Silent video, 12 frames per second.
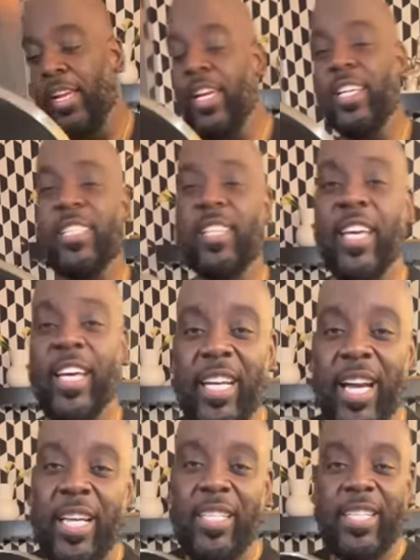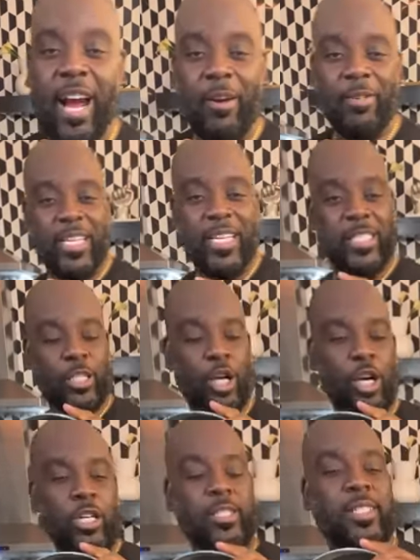is the Darius
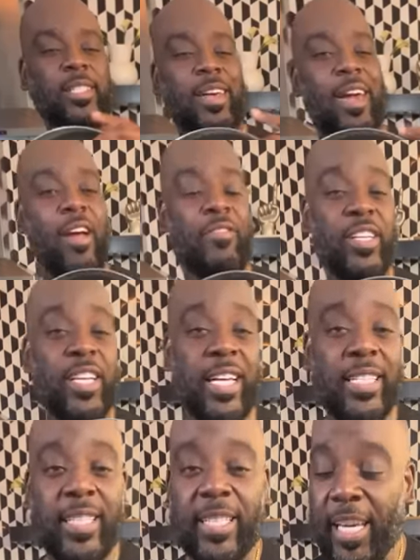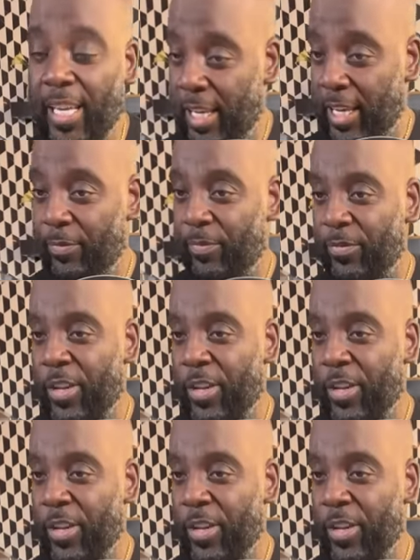Cooks Everyday Skillet.